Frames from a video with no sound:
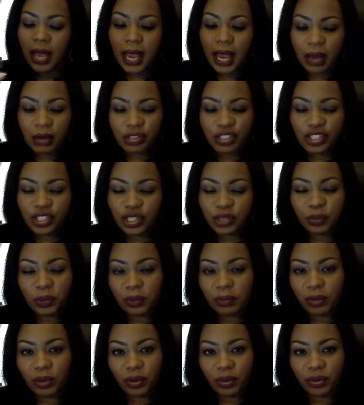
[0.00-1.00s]
how should
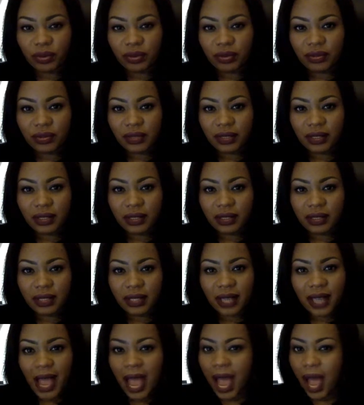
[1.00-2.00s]
we move?
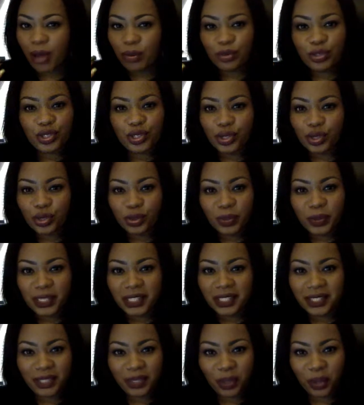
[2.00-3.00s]
How do we
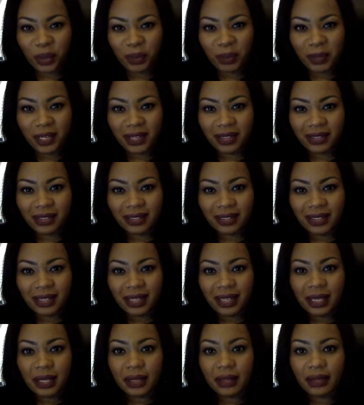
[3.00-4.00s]
determine
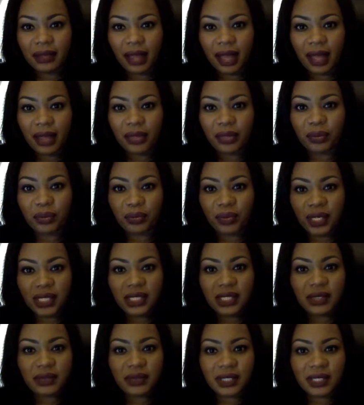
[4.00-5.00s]
that the
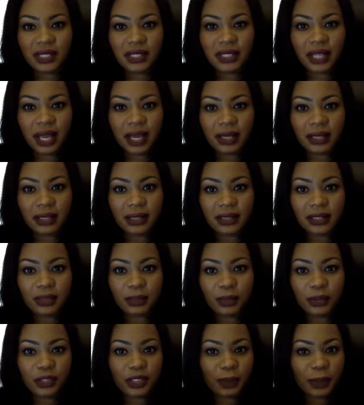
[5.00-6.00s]
rest of society's
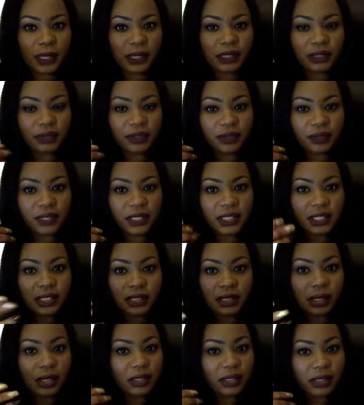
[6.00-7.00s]
perspective of us
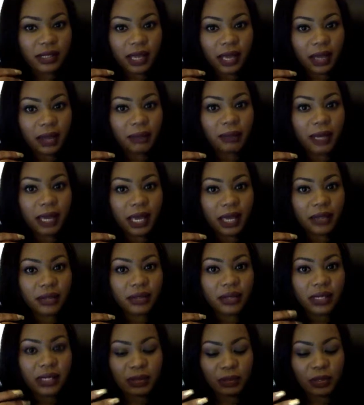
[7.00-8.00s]
does not matter
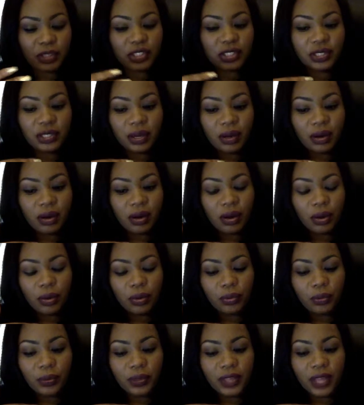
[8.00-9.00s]
as much as our
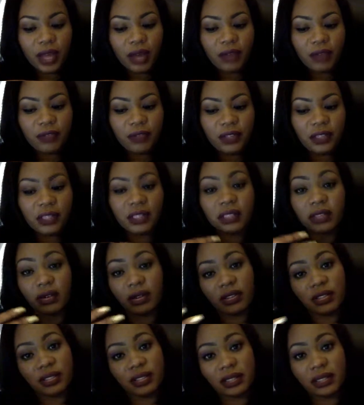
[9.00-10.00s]
own without feeling
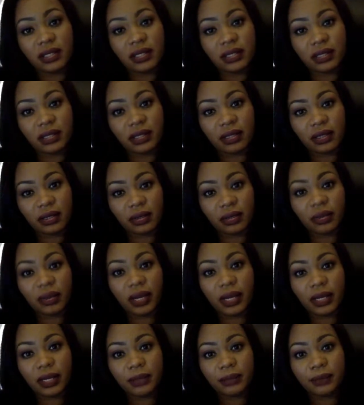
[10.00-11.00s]
narcissistic,
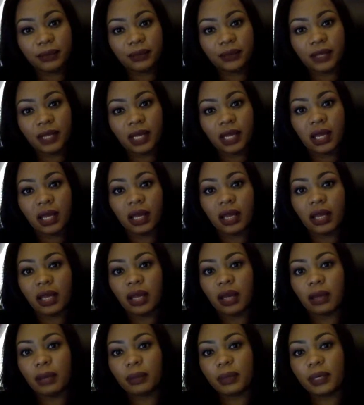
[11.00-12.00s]
right?
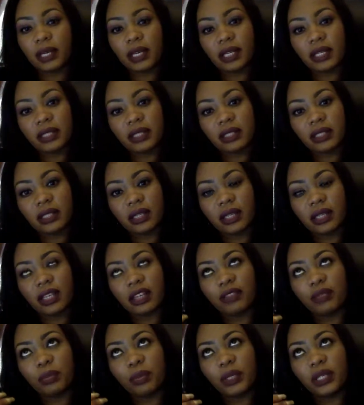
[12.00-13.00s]
Because
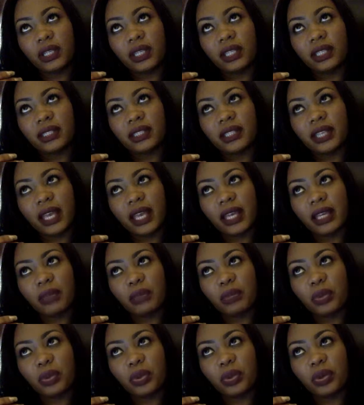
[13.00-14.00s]
if we take
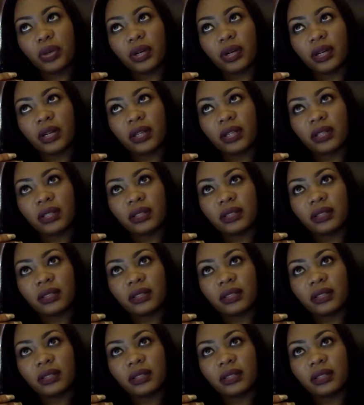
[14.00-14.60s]
more